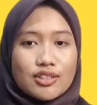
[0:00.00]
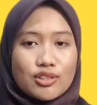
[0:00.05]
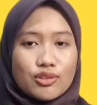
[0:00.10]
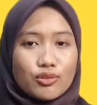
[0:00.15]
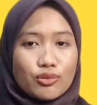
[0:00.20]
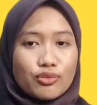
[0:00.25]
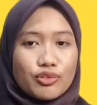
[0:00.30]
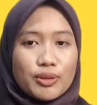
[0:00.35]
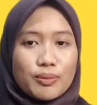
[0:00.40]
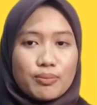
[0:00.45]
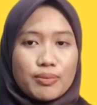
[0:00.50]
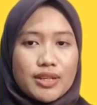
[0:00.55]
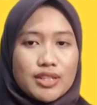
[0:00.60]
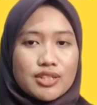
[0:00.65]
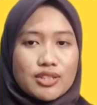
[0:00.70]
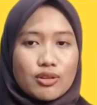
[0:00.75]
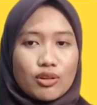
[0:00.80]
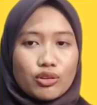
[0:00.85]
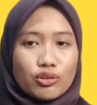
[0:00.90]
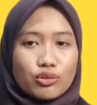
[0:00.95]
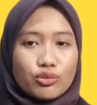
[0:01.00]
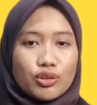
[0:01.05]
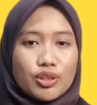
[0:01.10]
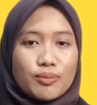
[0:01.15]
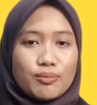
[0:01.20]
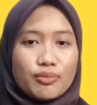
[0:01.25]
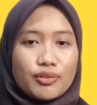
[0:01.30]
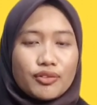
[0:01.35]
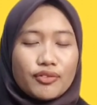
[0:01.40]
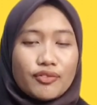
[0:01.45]
to replace or to
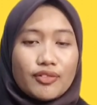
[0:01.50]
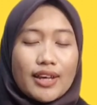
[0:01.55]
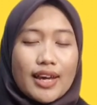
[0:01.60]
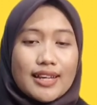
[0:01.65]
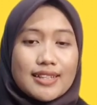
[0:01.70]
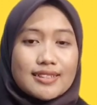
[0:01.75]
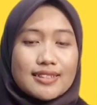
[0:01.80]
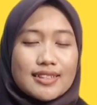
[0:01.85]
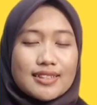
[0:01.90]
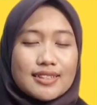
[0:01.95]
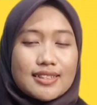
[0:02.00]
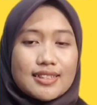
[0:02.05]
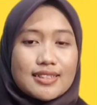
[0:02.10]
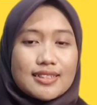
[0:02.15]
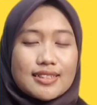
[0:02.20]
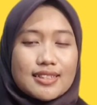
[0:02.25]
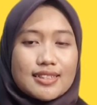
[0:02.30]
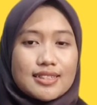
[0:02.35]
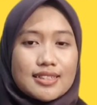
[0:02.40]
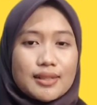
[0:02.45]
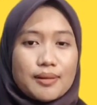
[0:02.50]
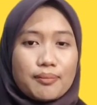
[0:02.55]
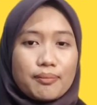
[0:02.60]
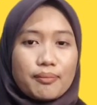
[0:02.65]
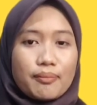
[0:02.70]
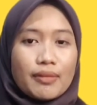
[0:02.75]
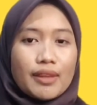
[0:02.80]
improve the existing system.